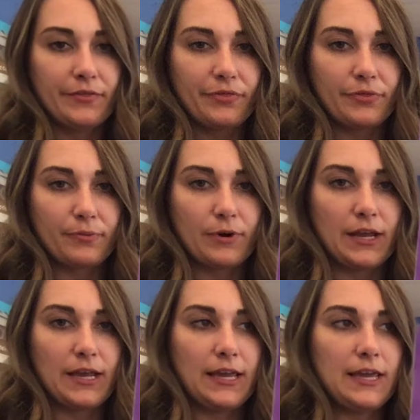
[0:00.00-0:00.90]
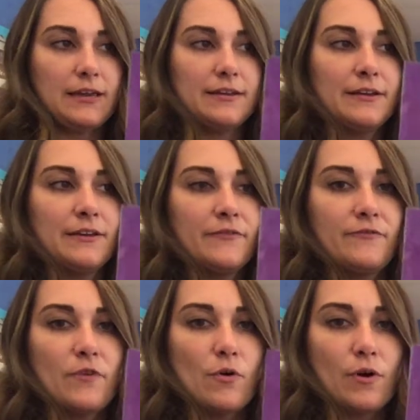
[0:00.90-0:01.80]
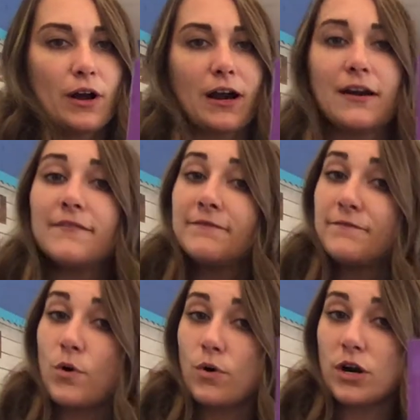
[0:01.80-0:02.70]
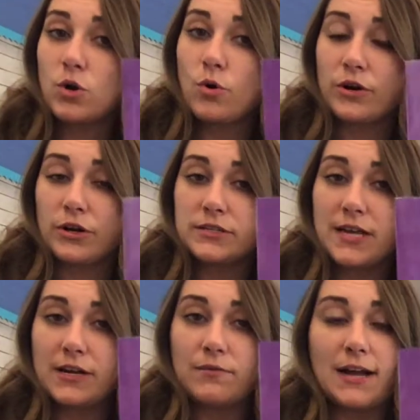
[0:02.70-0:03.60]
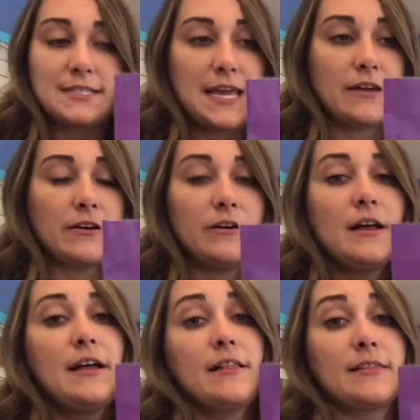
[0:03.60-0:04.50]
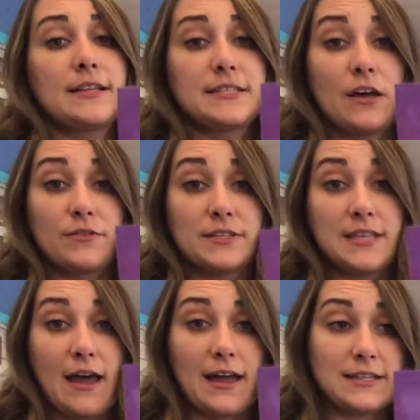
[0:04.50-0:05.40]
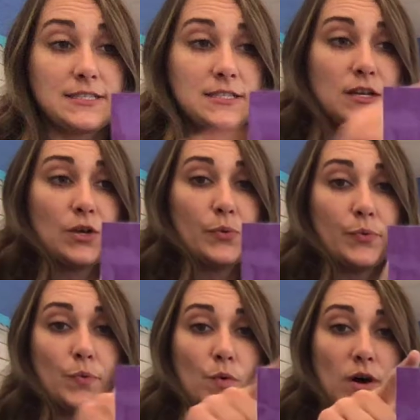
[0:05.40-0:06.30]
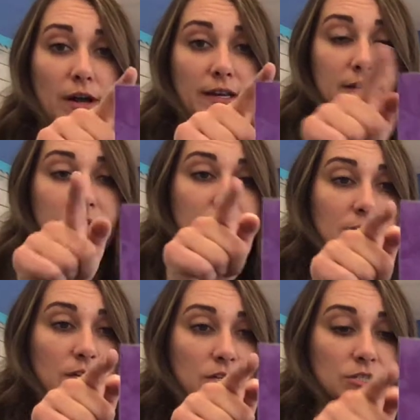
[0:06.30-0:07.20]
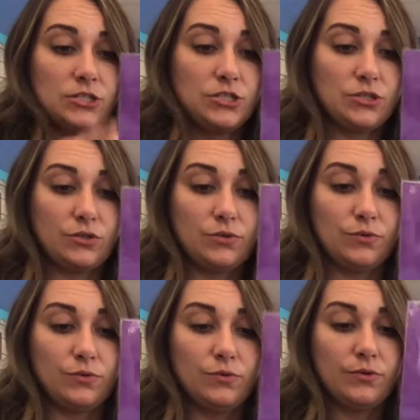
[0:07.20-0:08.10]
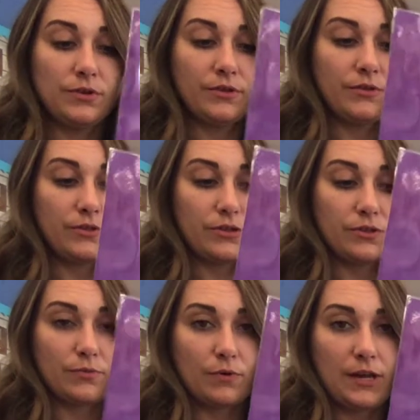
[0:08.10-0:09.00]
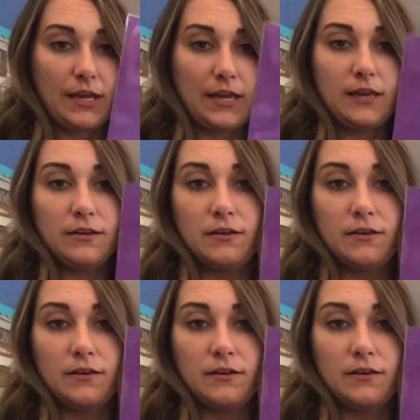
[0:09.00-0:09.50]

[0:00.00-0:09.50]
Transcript: 3, 4. 4 corners on a rectangle. Let's count the sides. 1, 2, 3,